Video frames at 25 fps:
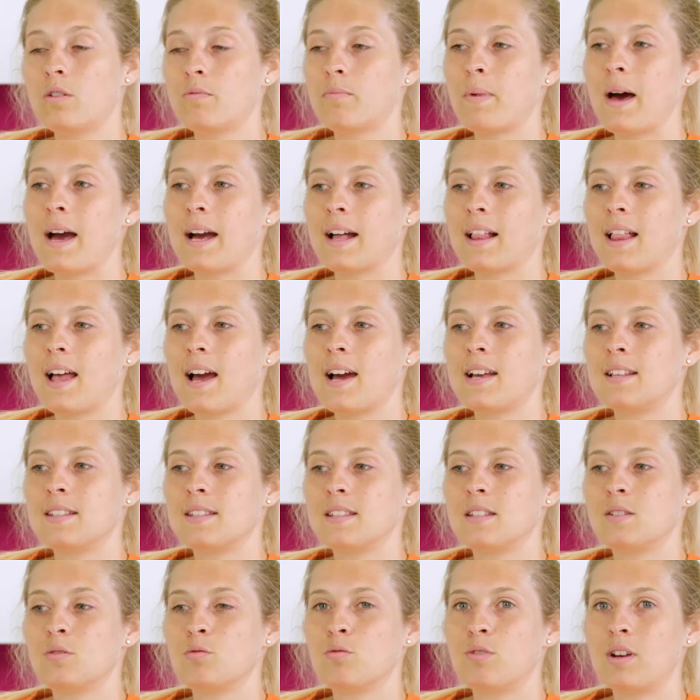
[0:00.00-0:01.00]
of my
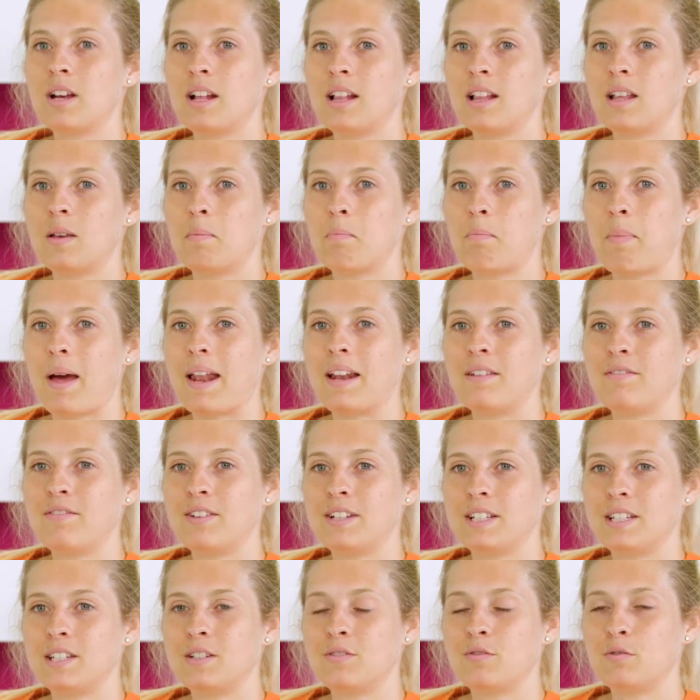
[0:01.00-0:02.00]
clients has really
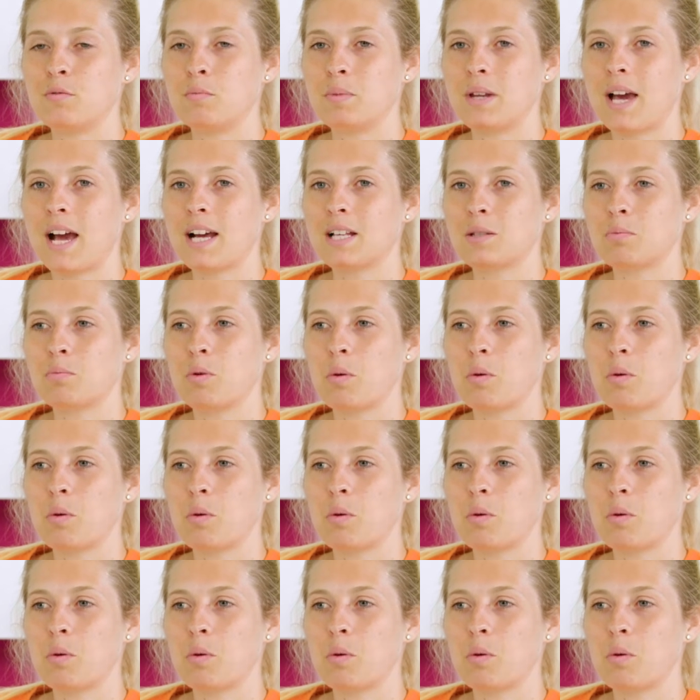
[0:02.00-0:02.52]
benefited from Dext